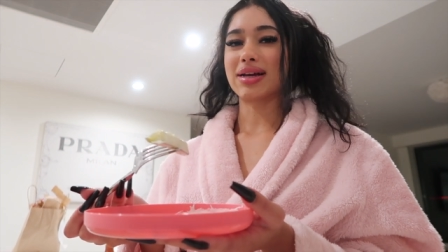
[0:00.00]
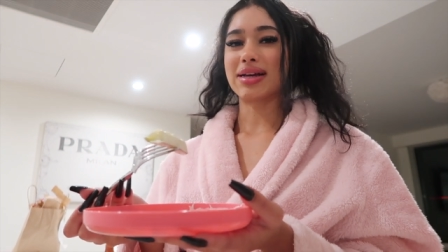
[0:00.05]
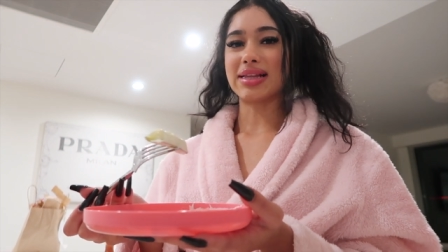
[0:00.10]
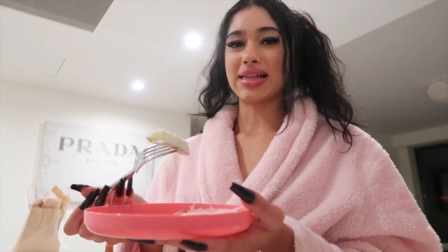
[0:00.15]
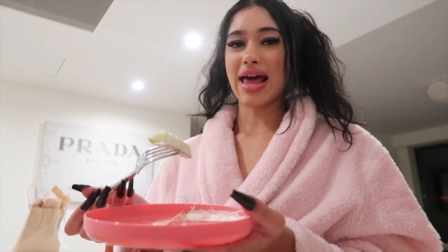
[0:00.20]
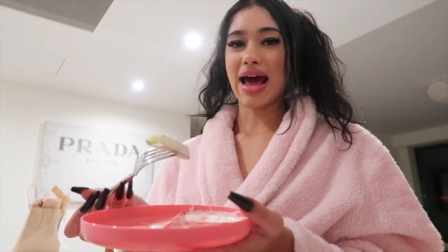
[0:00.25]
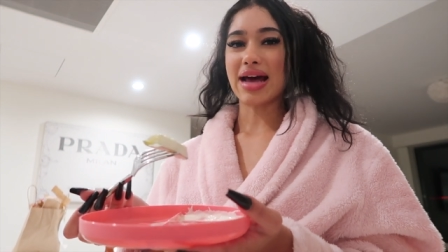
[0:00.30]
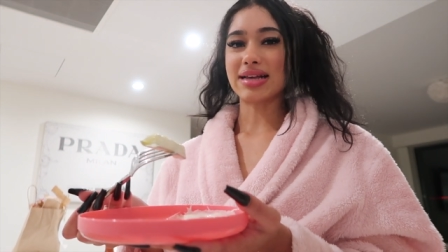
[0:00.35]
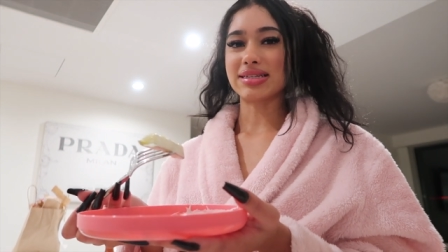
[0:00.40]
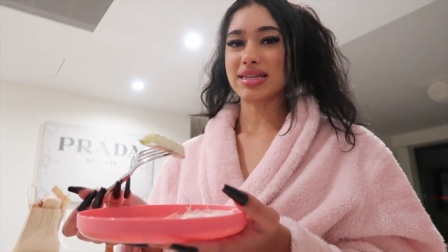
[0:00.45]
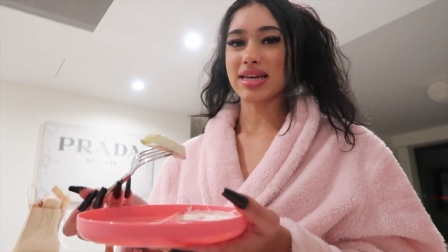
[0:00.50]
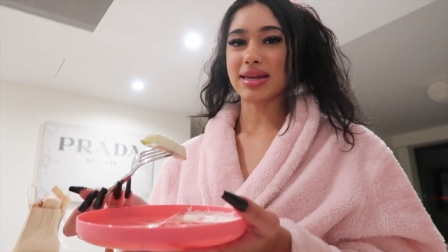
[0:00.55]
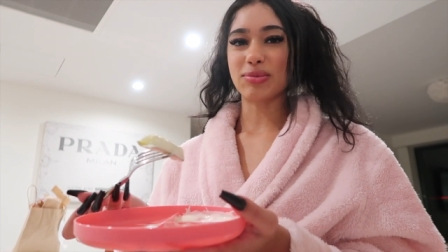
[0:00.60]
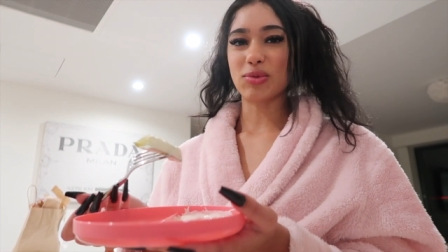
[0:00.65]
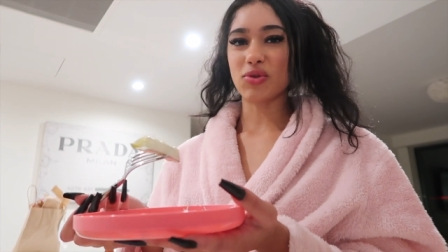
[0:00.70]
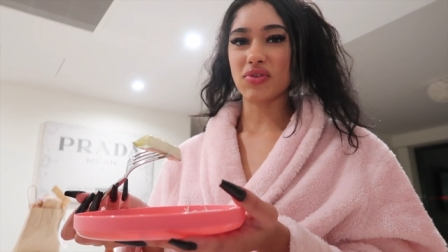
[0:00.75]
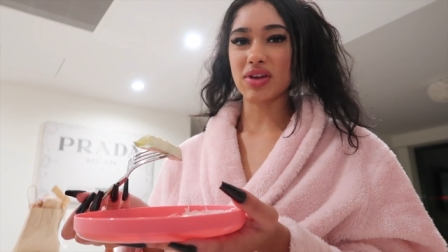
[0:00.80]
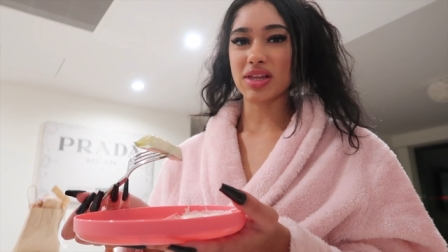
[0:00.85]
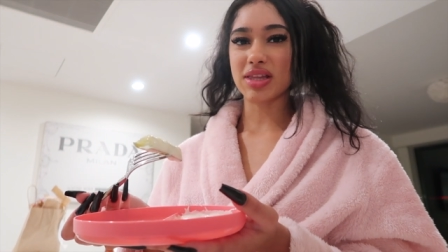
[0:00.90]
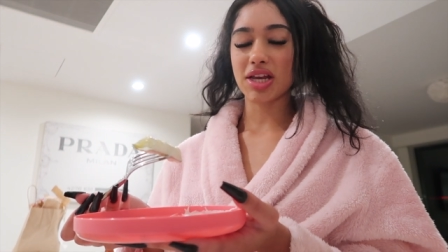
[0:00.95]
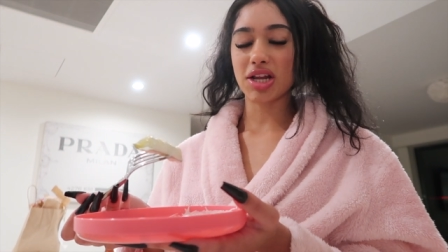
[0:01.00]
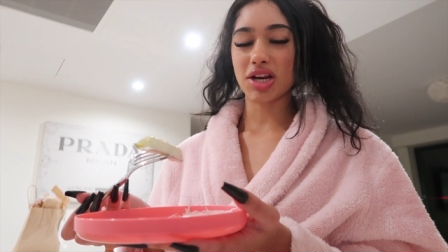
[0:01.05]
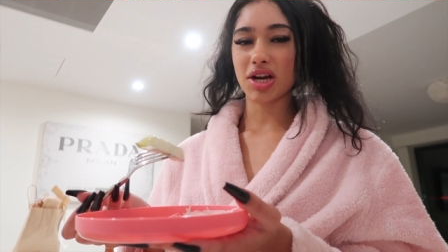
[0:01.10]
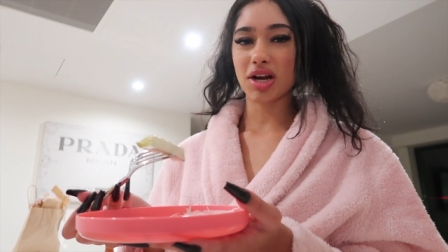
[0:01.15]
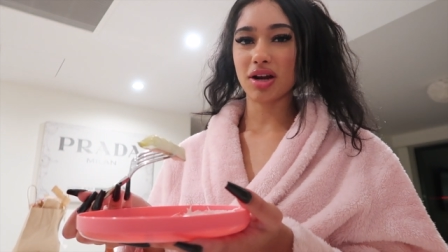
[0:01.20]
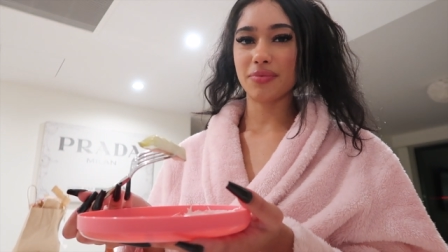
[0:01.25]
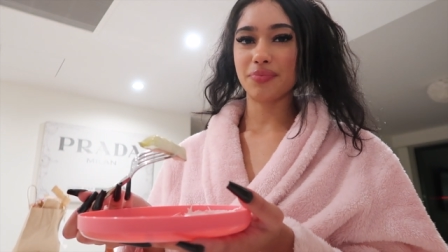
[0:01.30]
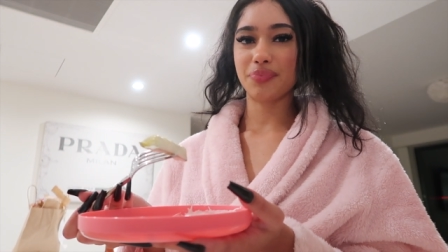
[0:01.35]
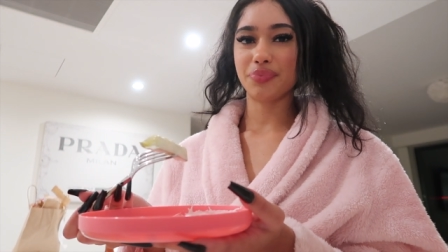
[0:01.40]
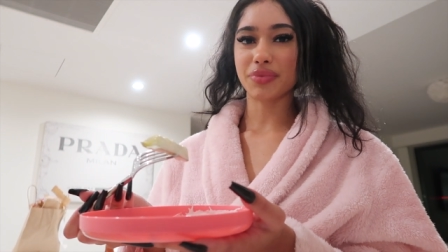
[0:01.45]
classic movie
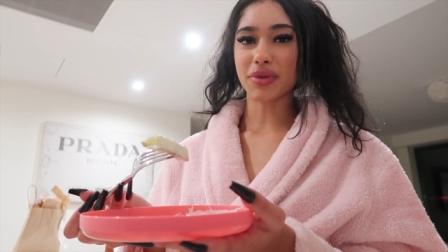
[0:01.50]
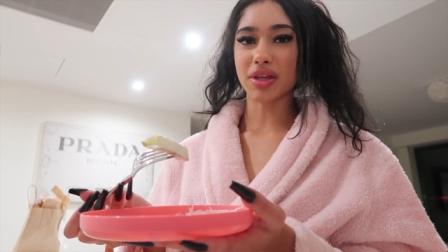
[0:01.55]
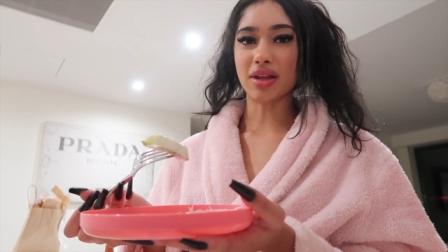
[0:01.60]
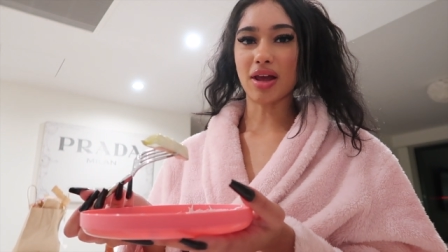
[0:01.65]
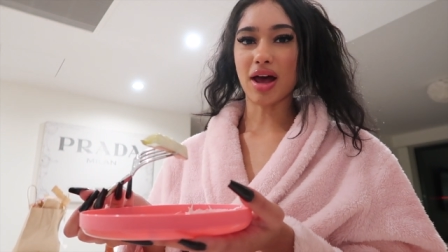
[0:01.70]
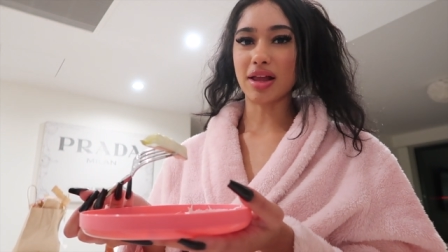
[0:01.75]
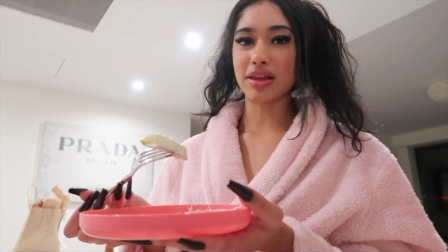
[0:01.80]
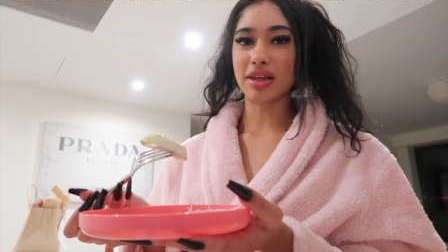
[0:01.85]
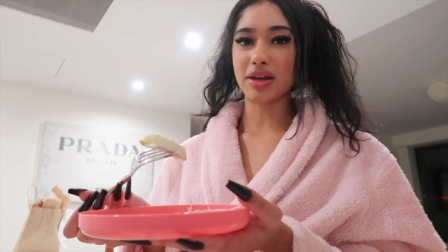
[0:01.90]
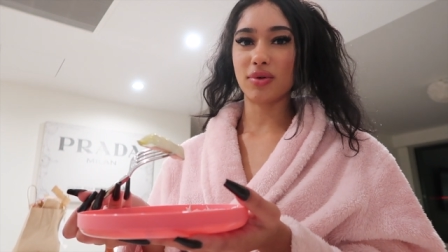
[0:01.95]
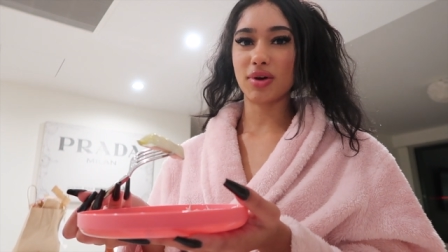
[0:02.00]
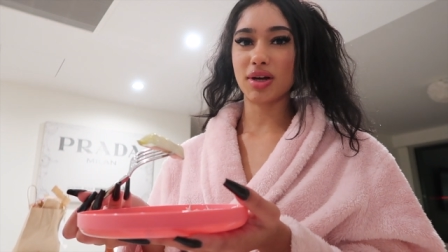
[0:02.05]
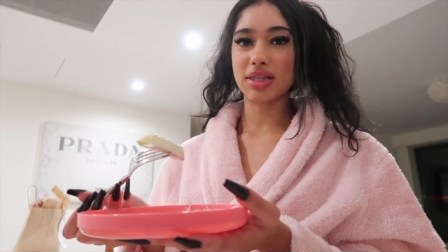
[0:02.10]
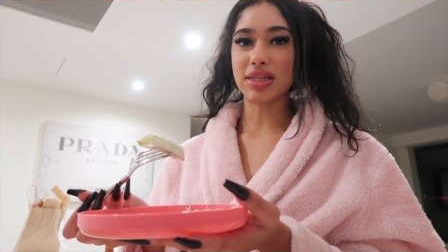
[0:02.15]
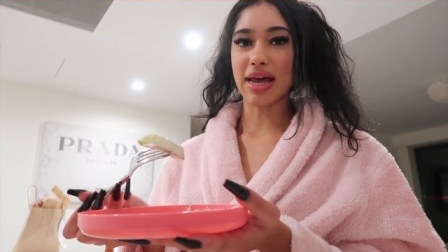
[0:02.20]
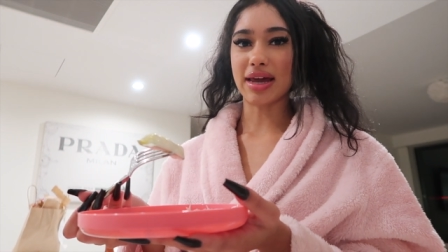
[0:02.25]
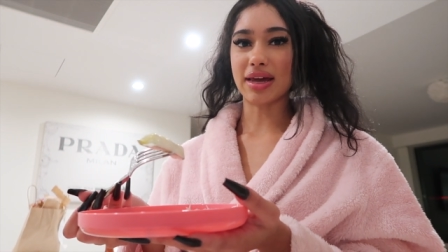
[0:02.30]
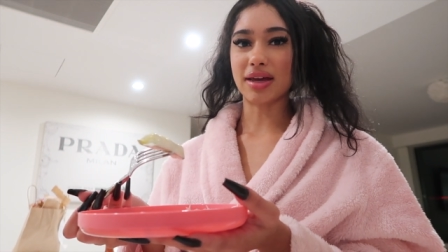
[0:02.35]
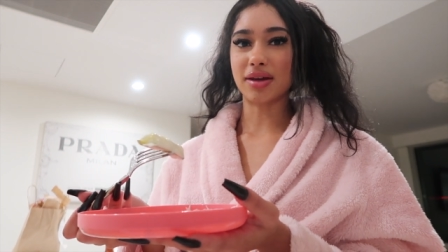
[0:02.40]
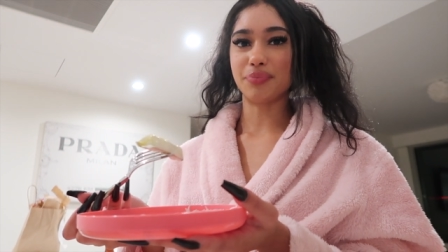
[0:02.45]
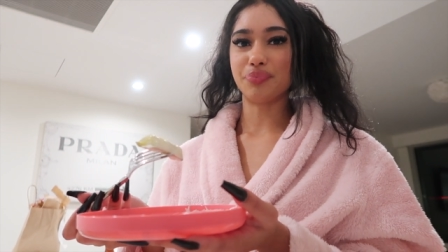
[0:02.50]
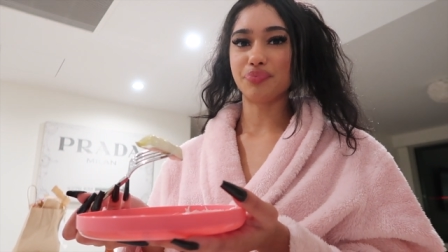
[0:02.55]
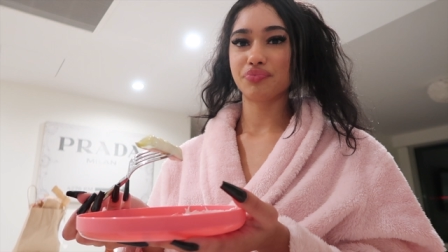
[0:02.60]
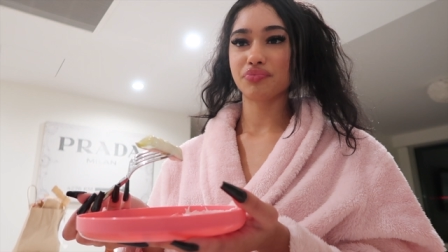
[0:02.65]
theater in Hollywood. Like